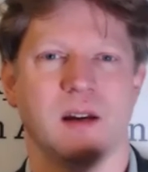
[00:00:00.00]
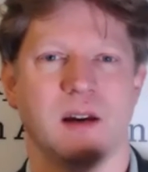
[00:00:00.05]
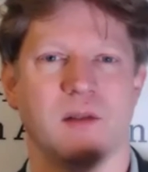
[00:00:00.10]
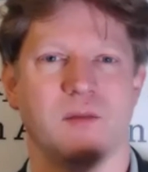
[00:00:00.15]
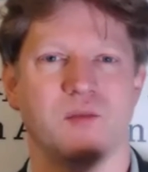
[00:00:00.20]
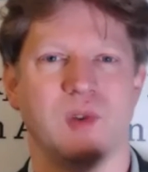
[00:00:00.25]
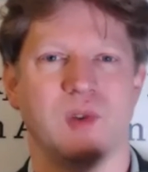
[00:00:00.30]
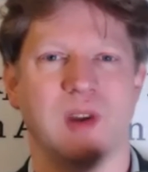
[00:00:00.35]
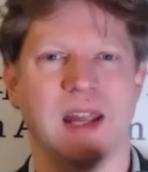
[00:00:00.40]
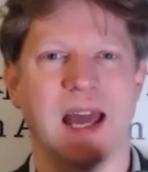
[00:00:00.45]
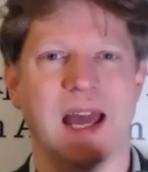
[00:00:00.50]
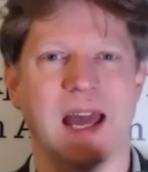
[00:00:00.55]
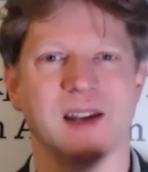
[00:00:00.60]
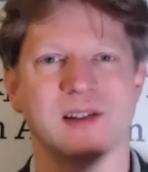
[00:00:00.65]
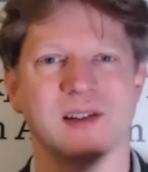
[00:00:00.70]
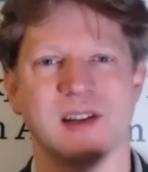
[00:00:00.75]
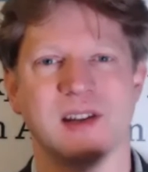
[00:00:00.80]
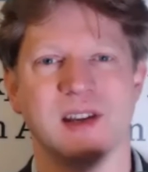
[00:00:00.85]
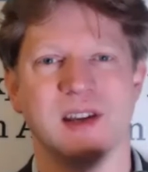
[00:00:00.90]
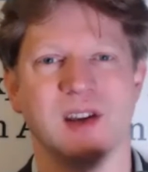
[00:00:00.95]

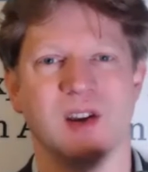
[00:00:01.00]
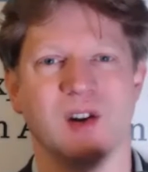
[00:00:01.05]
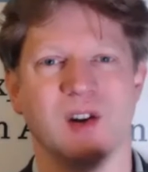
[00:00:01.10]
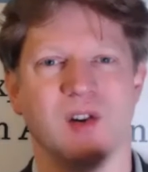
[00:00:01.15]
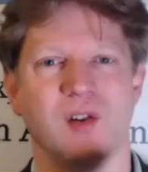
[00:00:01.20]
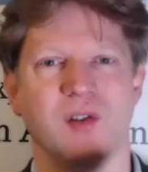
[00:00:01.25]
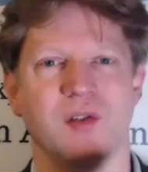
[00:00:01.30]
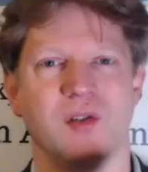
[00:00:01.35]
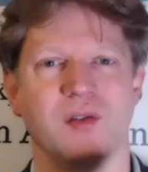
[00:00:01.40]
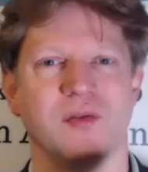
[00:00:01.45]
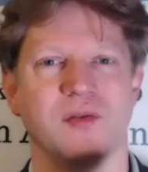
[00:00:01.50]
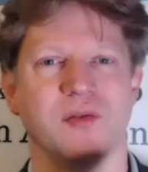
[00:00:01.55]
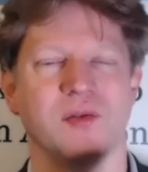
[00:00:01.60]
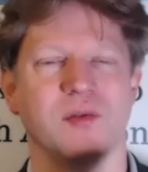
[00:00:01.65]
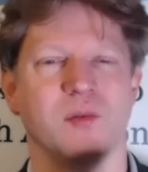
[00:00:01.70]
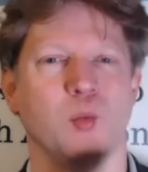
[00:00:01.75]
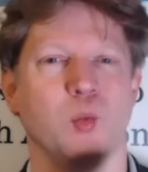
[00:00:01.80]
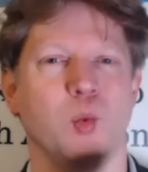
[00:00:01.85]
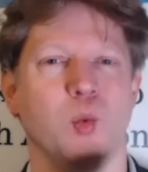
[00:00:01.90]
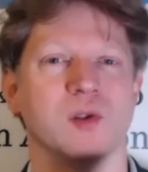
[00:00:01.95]
reality of
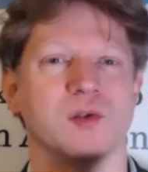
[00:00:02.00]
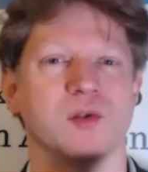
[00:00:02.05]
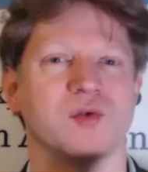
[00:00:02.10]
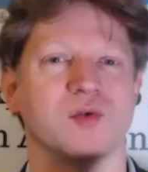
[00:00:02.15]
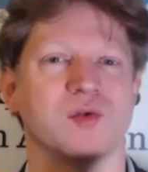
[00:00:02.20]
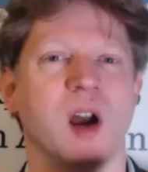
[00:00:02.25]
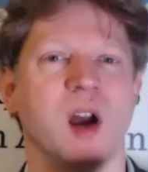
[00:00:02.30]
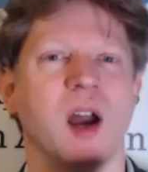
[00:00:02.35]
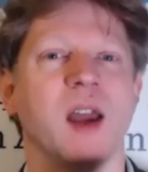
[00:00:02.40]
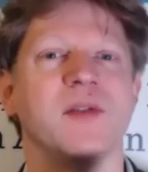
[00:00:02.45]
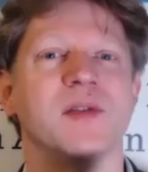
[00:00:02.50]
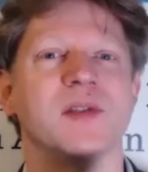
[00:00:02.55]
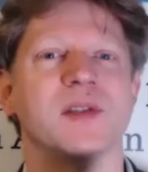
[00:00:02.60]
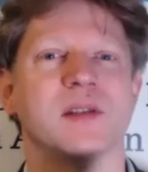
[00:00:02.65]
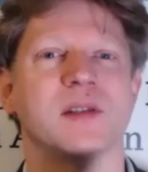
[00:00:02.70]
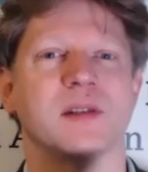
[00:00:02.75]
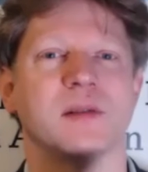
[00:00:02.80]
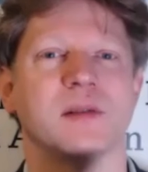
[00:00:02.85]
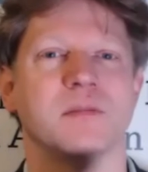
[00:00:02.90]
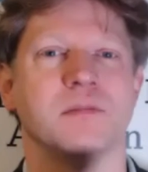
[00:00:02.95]
what
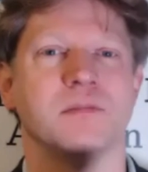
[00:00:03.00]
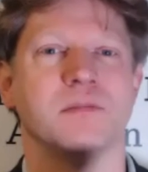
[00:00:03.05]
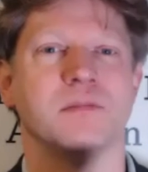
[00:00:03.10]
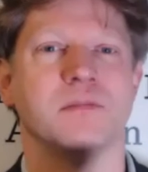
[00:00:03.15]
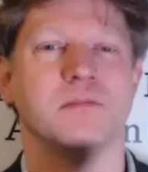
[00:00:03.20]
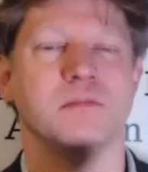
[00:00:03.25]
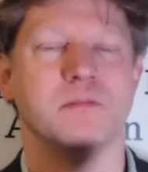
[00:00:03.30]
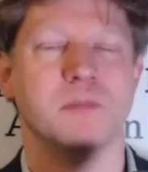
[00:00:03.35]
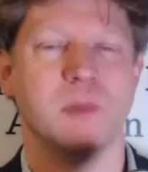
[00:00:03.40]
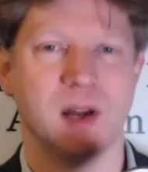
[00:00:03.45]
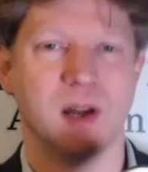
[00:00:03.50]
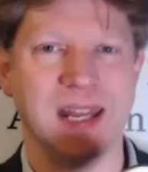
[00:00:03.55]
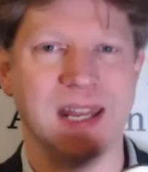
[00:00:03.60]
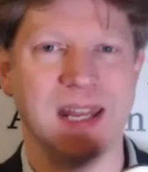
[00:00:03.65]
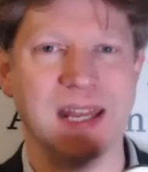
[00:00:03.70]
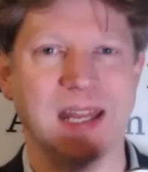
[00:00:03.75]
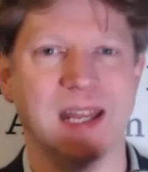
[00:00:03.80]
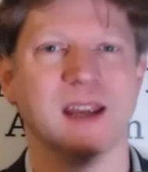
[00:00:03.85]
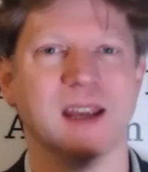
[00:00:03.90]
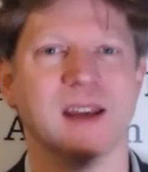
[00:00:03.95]
drives
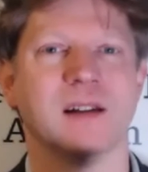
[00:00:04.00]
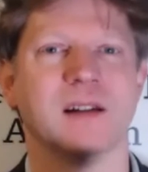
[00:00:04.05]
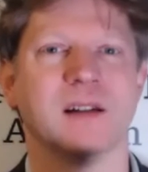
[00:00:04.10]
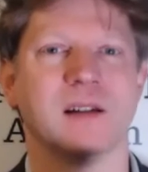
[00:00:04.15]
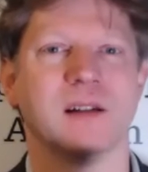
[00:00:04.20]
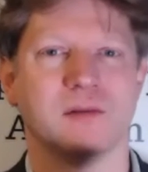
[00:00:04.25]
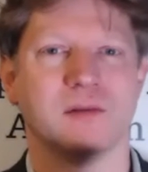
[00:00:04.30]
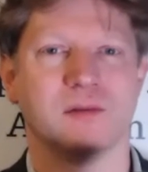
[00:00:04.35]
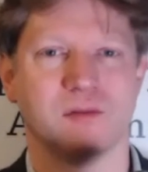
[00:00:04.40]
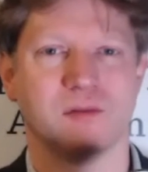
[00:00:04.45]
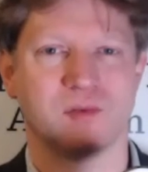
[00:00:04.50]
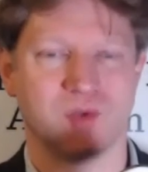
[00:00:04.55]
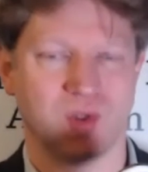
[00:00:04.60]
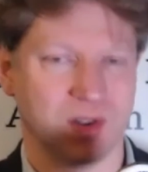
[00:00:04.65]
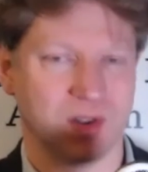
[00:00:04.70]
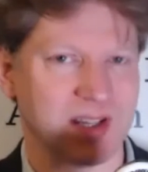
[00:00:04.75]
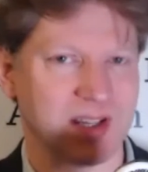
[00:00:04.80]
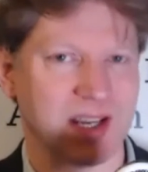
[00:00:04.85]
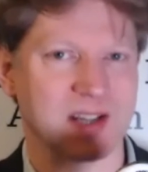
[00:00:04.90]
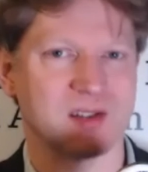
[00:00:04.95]
money
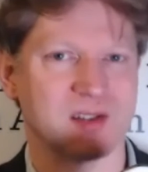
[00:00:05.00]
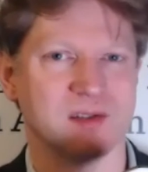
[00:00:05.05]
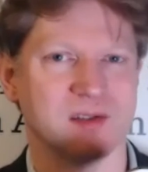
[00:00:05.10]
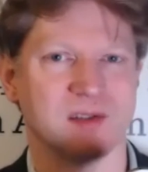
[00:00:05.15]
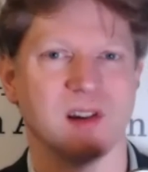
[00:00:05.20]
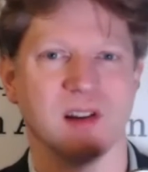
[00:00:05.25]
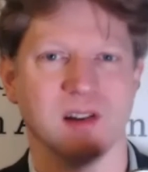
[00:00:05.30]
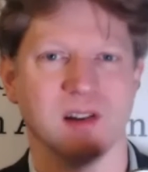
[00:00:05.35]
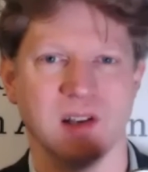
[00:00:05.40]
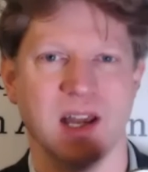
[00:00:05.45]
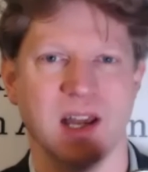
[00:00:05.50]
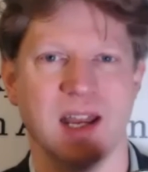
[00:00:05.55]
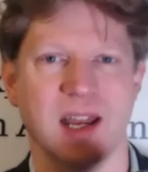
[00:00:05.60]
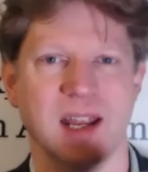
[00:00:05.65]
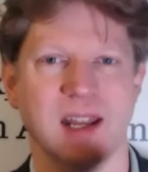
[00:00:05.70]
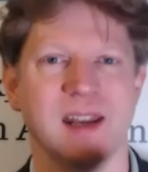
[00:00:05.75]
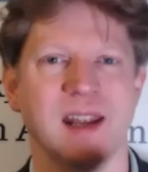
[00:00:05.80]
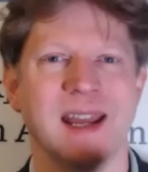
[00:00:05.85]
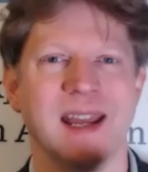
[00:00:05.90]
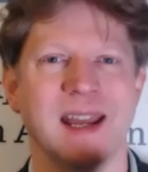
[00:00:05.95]
transactions
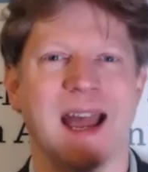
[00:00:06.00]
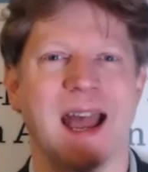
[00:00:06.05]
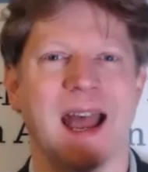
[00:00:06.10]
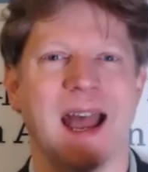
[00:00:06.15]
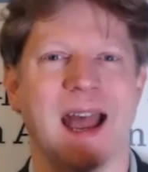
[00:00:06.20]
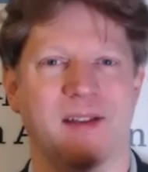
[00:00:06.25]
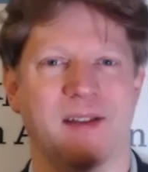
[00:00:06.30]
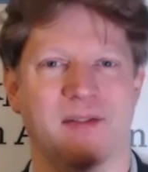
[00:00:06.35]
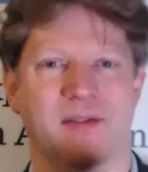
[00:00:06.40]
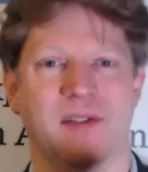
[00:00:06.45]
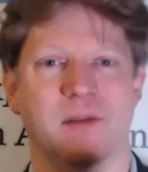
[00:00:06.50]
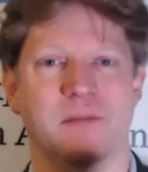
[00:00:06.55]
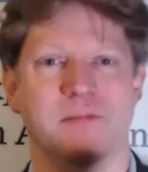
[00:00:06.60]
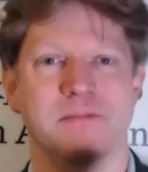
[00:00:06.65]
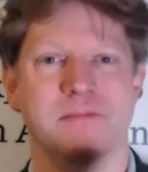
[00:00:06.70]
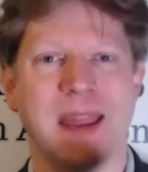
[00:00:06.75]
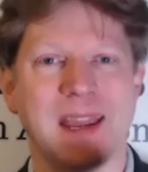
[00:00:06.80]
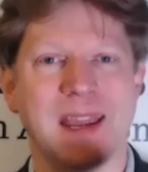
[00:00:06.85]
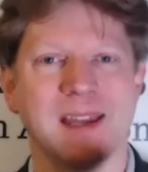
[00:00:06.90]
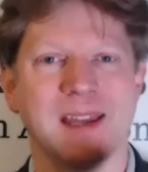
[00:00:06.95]
online and the
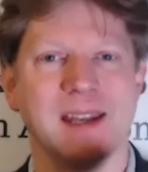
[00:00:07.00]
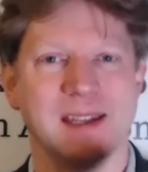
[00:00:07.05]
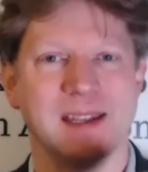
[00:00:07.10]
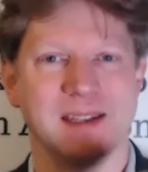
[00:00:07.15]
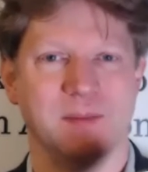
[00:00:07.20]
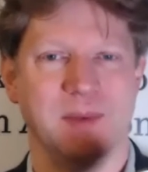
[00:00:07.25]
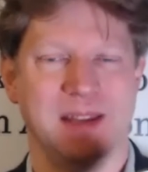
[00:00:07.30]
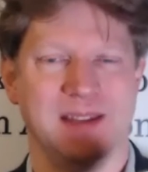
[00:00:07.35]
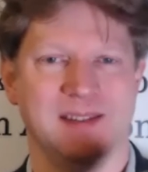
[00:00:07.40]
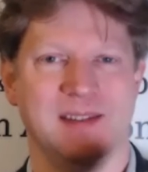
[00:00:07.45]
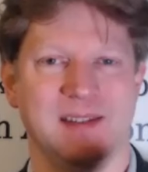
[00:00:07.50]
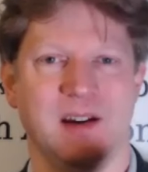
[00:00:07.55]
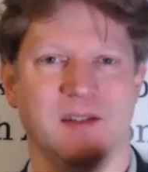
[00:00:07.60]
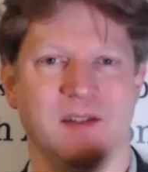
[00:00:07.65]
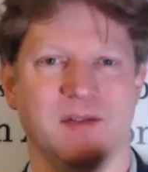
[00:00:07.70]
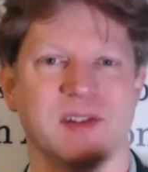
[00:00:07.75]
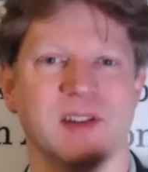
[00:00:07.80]
mechanism itself.